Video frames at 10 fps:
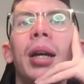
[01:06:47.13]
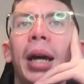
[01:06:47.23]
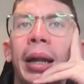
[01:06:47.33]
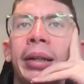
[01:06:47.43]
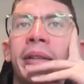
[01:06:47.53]

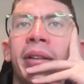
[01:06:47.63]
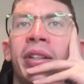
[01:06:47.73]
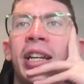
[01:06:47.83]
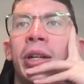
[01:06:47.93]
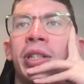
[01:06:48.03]
And the
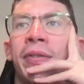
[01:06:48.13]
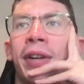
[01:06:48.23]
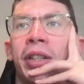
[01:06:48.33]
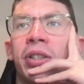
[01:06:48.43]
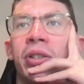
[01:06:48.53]
Chelsea
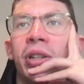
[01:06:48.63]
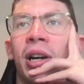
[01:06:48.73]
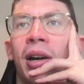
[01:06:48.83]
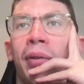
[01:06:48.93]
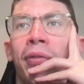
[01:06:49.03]
fixtures
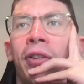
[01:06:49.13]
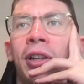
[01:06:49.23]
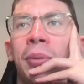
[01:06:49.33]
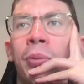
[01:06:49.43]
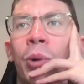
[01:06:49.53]
are
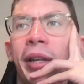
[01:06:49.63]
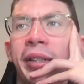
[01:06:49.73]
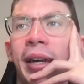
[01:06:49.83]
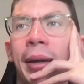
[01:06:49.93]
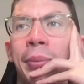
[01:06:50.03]
Fulham,
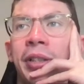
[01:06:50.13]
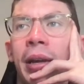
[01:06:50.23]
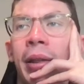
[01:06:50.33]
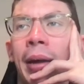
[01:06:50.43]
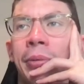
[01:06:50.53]
West Ham,
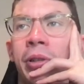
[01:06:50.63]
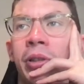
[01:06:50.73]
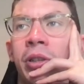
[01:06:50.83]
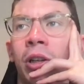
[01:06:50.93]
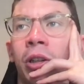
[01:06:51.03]
Southampton,
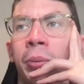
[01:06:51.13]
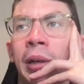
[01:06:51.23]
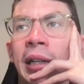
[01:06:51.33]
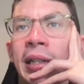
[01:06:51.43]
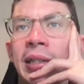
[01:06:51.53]
Tottenham,
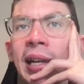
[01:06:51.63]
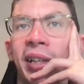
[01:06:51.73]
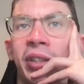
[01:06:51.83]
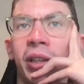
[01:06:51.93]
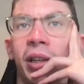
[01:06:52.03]
Leeds,
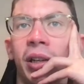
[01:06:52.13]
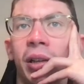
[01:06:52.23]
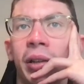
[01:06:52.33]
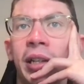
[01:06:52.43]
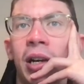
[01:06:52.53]
Leicester.
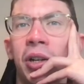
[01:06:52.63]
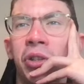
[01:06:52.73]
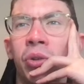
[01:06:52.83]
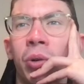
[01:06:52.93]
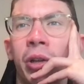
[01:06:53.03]
The
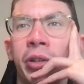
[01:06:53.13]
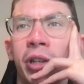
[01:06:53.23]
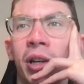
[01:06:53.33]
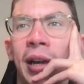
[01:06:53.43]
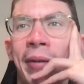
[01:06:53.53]
Arsenal ones
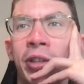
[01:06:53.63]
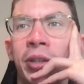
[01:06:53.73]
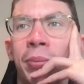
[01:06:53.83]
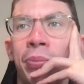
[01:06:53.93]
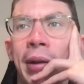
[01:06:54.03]
are
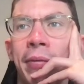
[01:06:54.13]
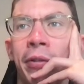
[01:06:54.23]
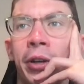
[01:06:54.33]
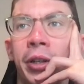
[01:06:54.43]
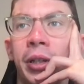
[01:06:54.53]
Everton,
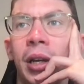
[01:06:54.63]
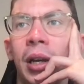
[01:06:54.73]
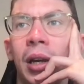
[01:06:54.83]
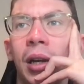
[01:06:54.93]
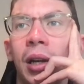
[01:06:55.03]
Brentford,
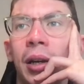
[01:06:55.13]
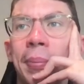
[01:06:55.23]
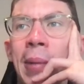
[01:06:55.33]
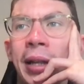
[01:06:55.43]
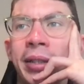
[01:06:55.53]

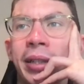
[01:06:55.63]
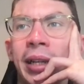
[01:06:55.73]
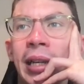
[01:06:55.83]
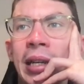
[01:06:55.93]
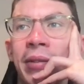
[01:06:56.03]
Man
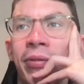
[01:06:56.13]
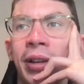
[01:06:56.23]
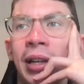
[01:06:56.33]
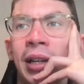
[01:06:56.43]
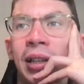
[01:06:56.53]
City,
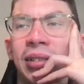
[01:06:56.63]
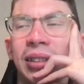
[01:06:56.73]
Villa.